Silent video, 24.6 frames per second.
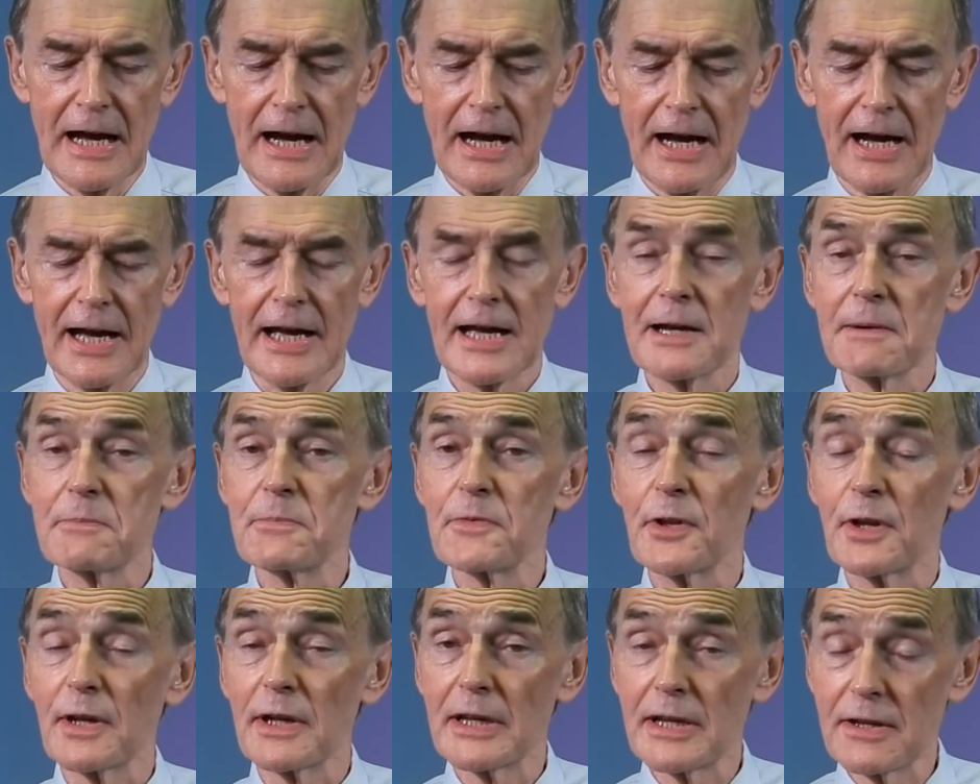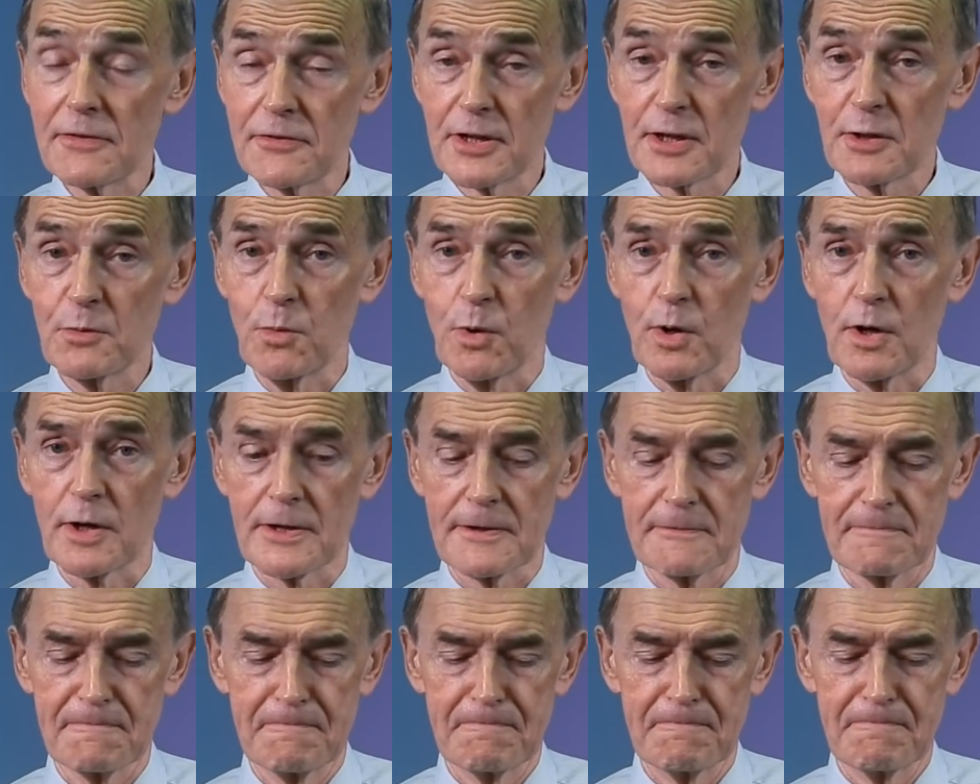I am the living
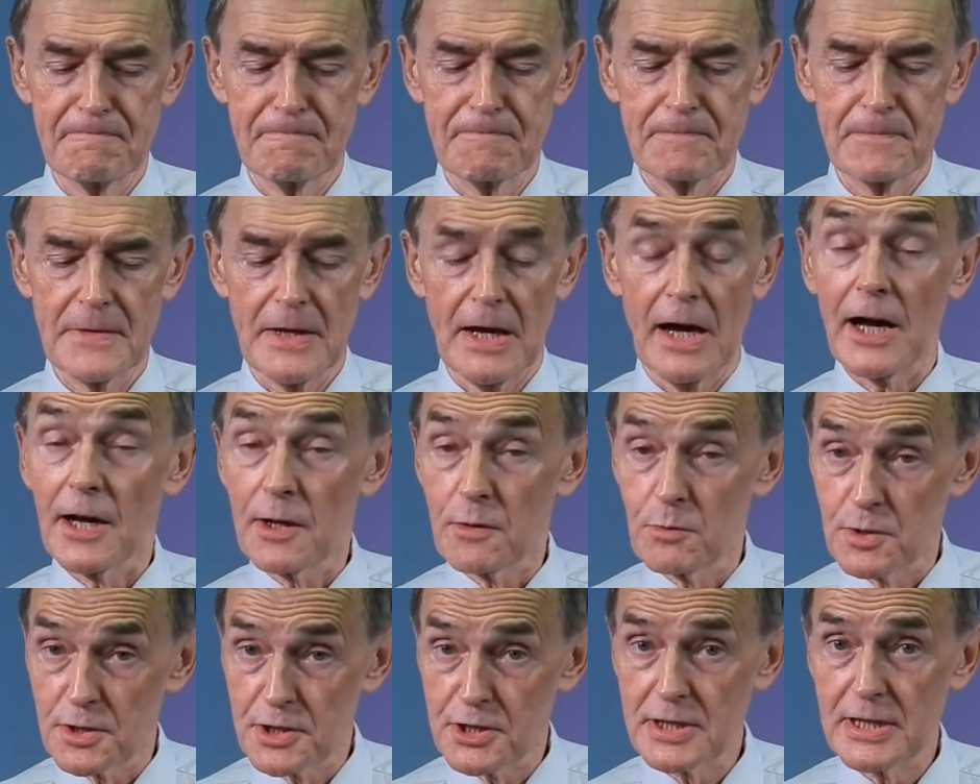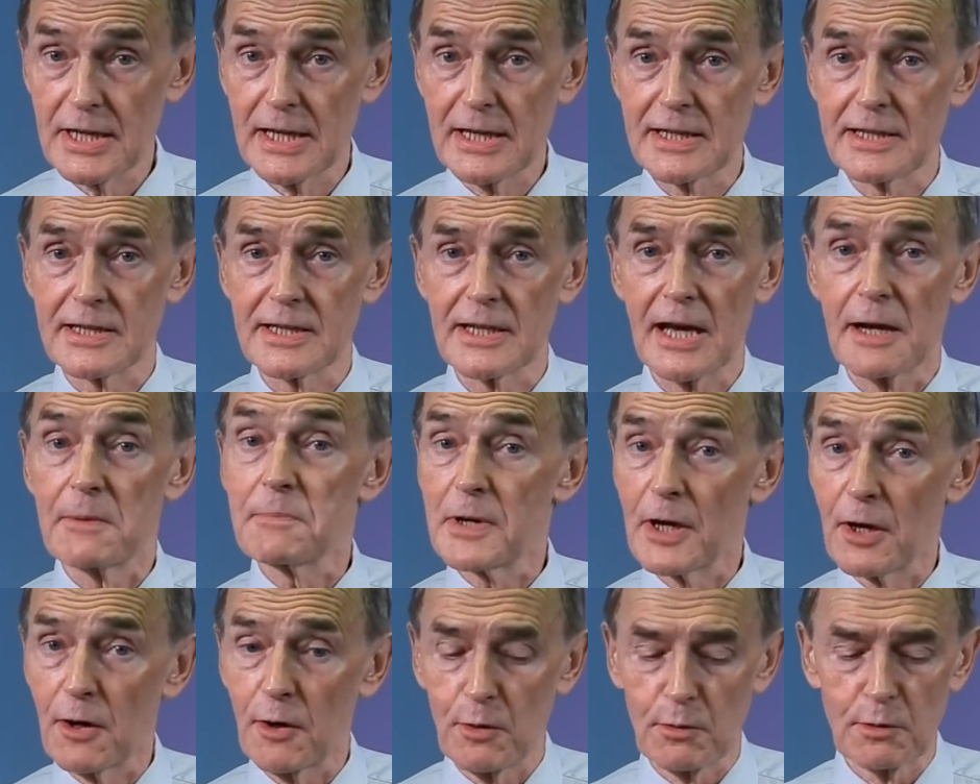one. I was dead, and
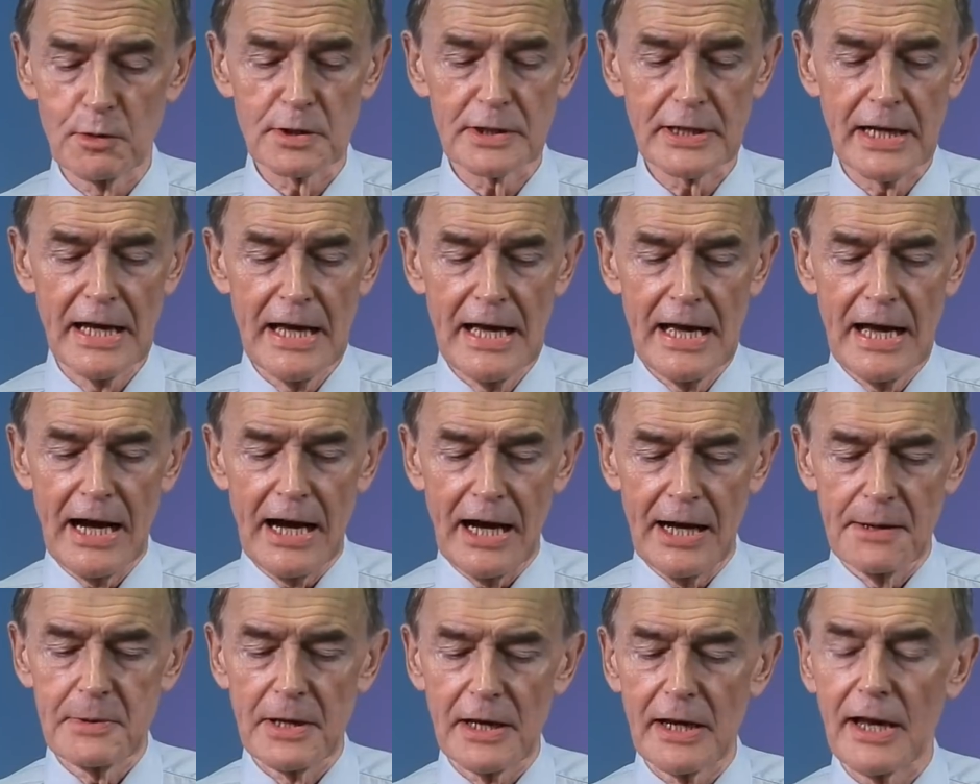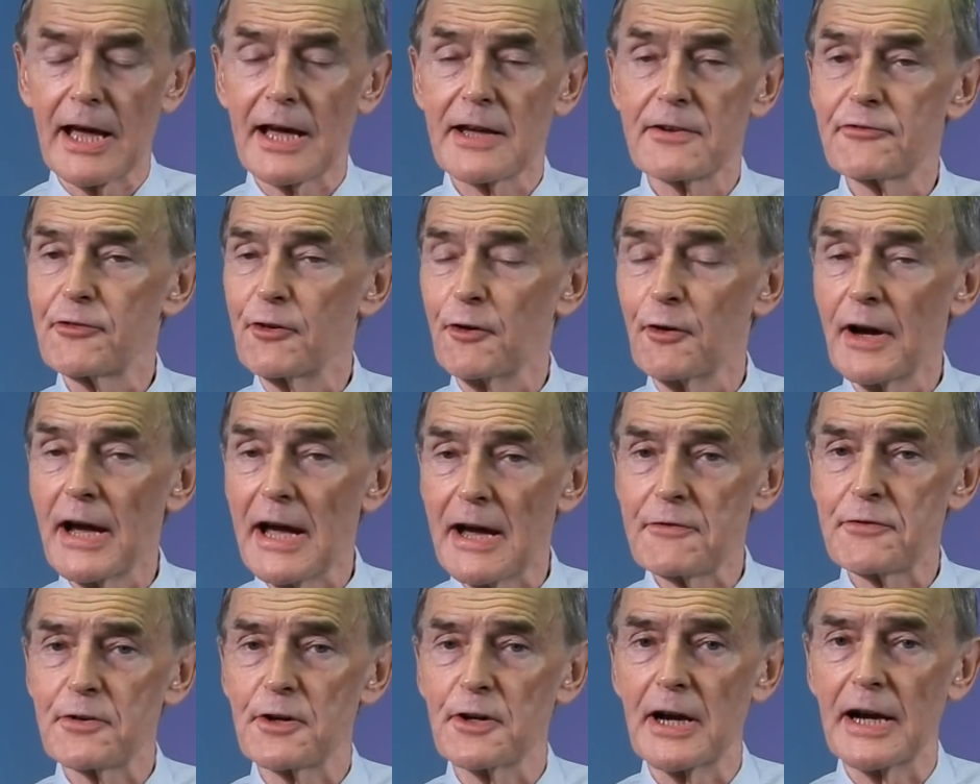behold, I'm alive for
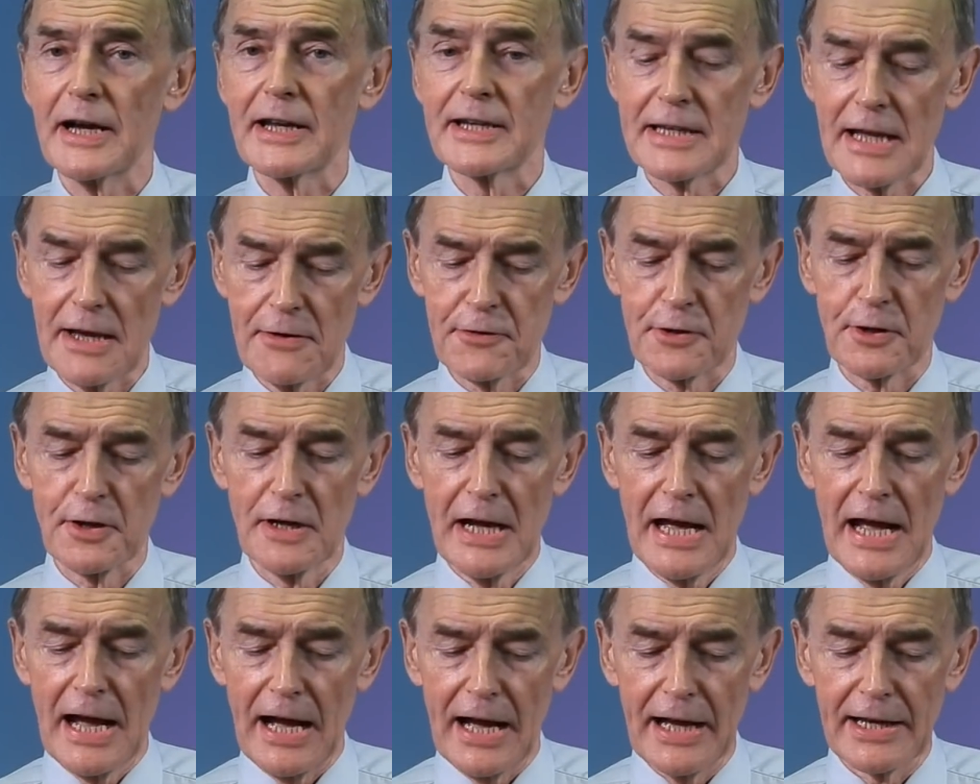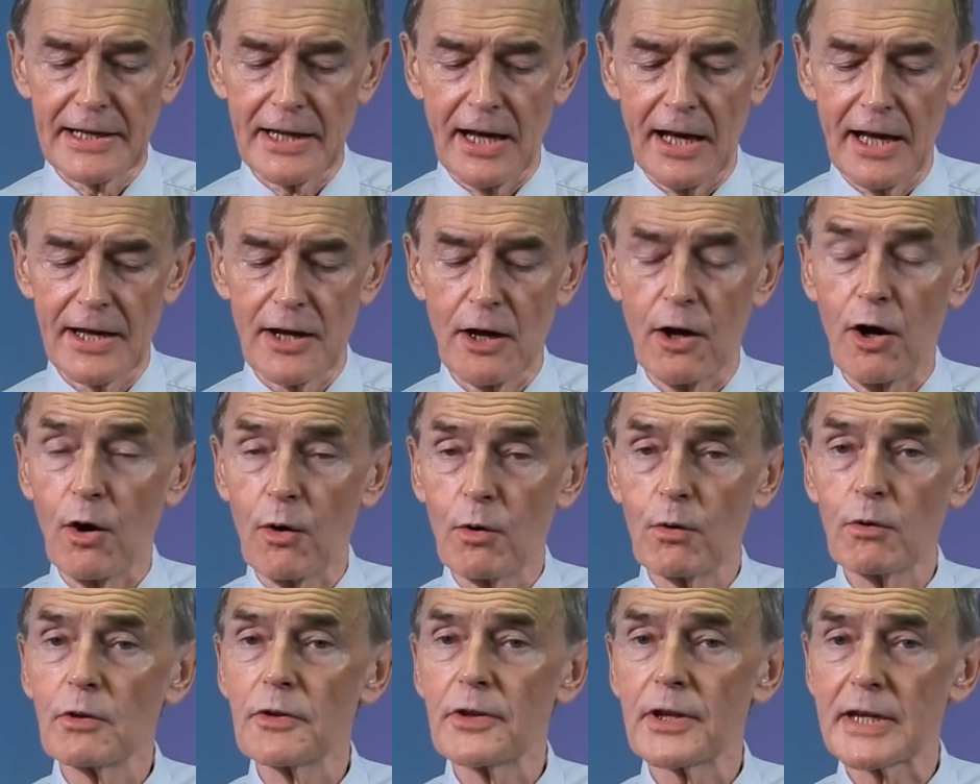ever and ever, and I
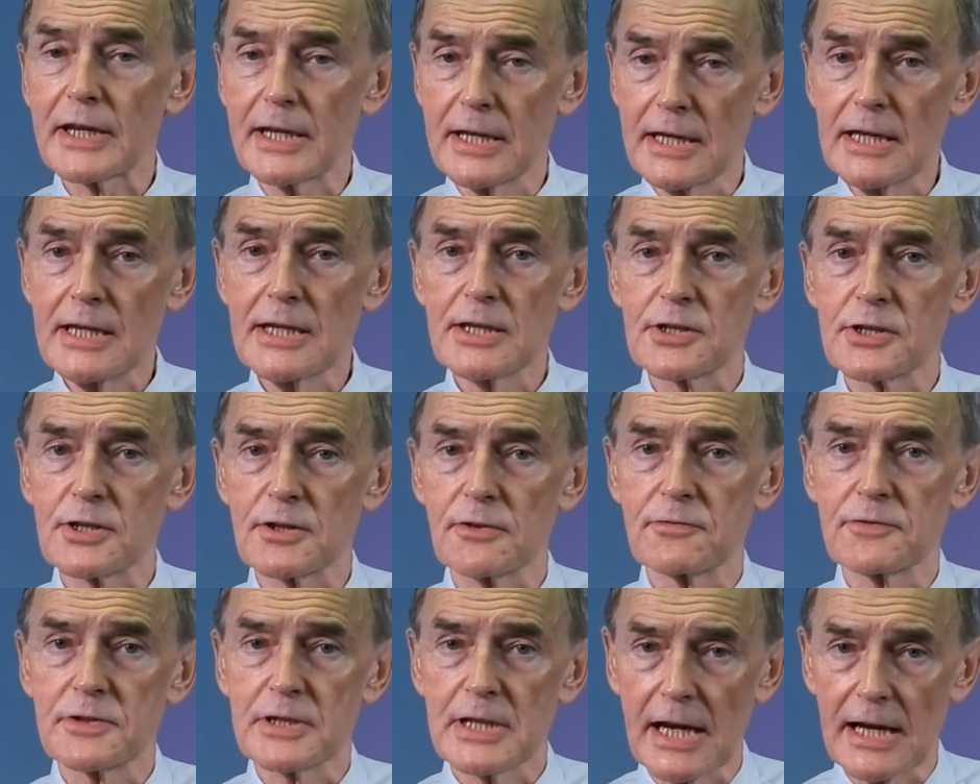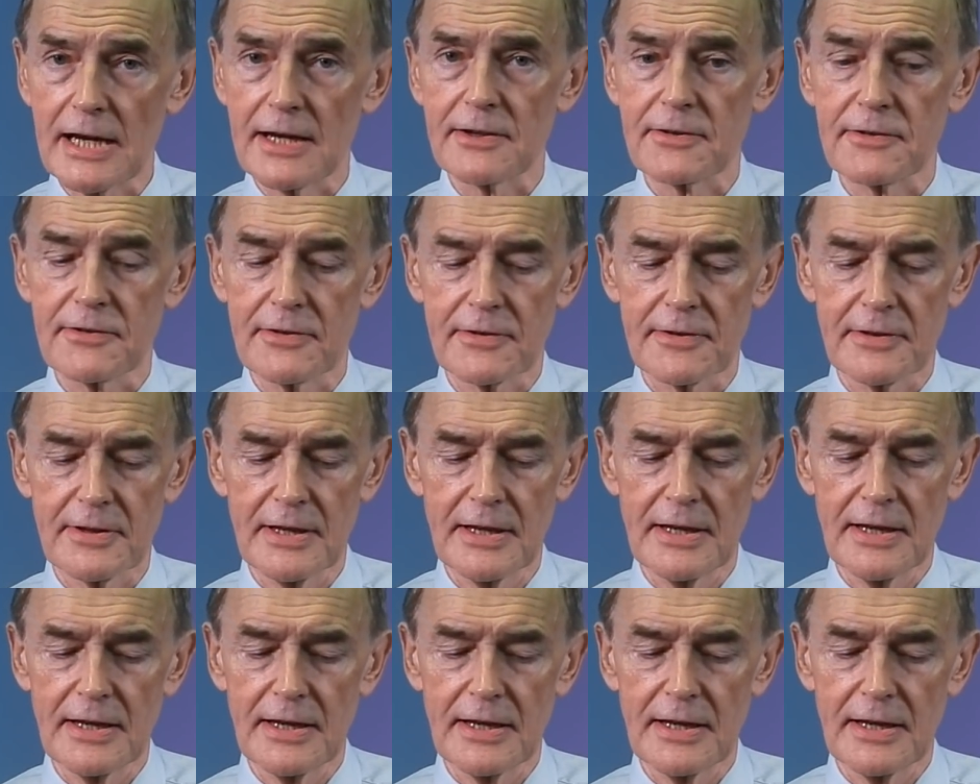hold the keys of death